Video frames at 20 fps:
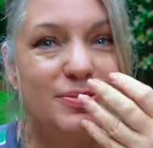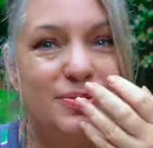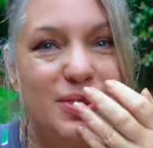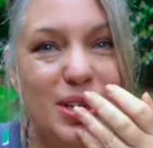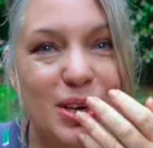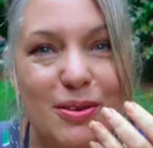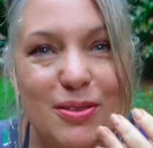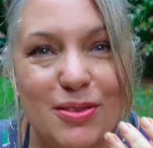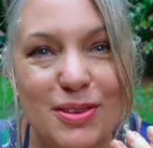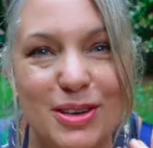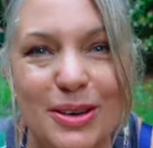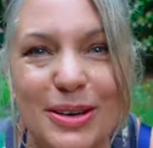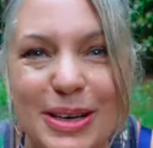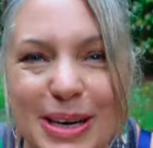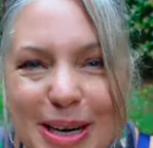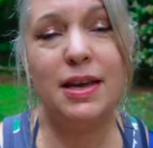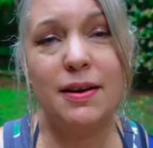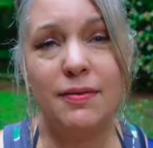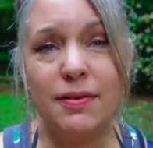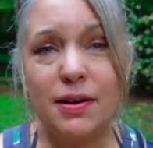you're still
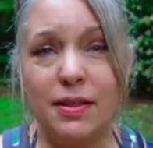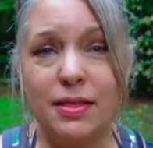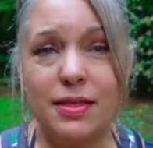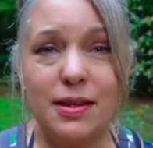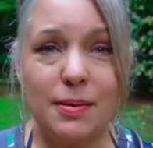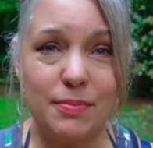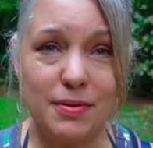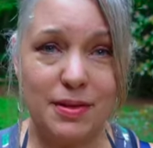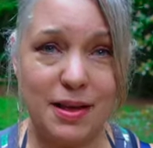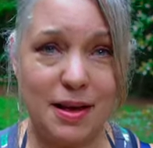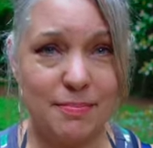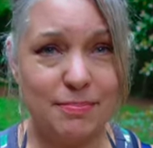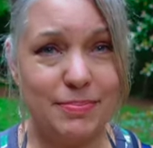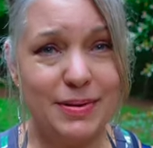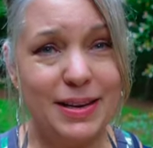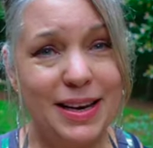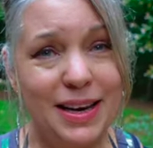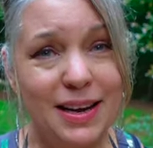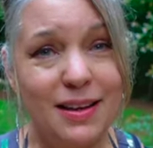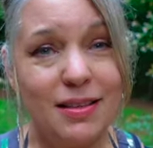here, give it a thumbs up,
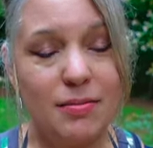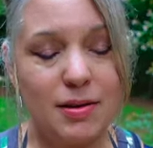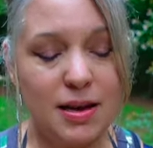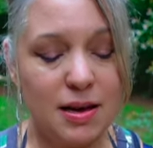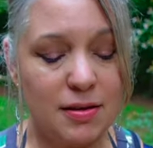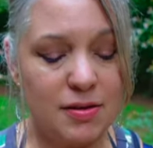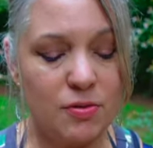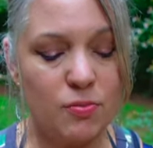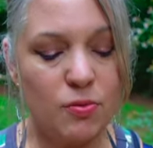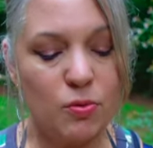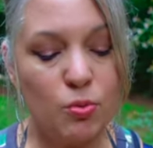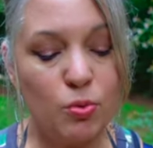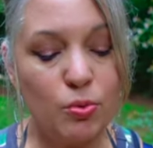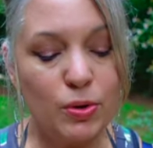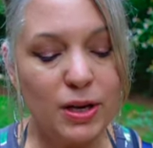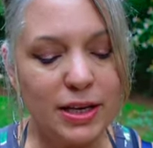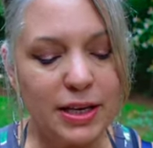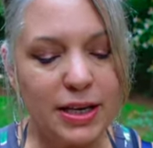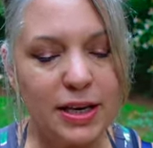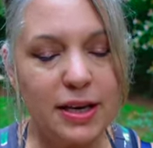please, because it will
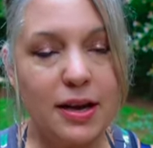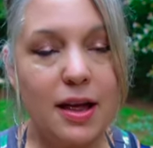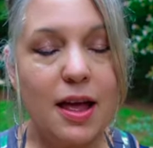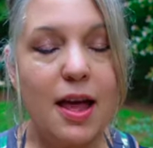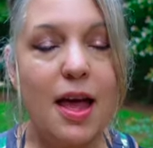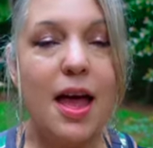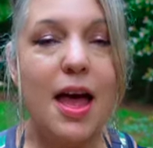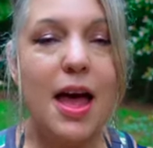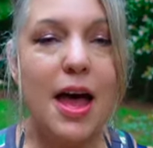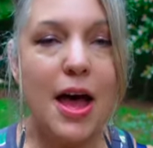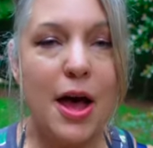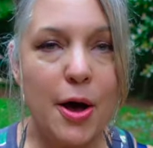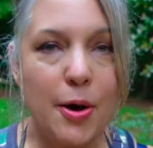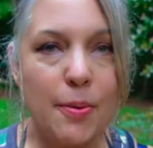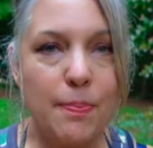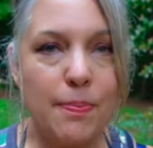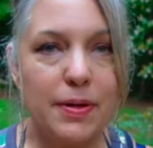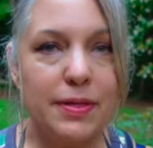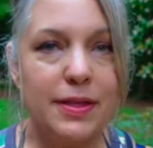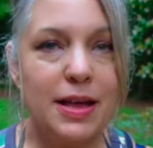really
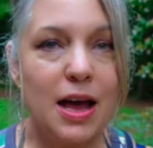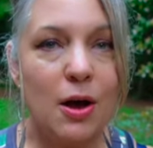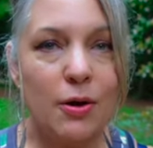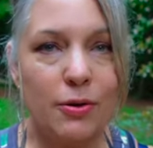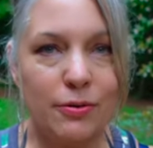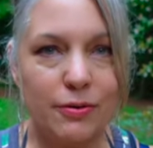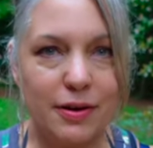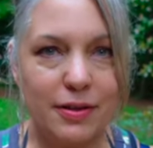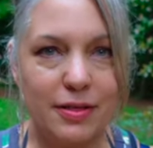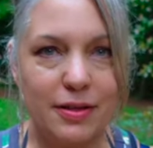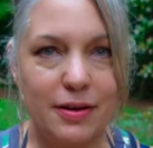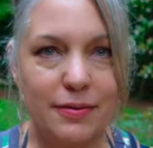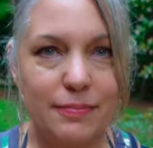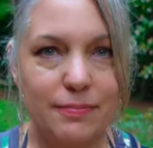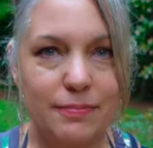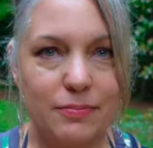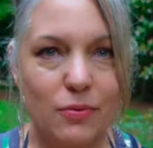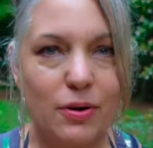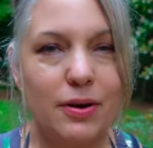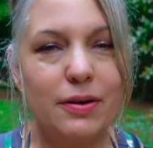help the
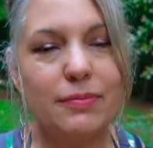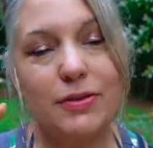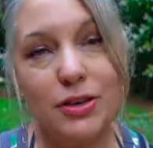algorithm, or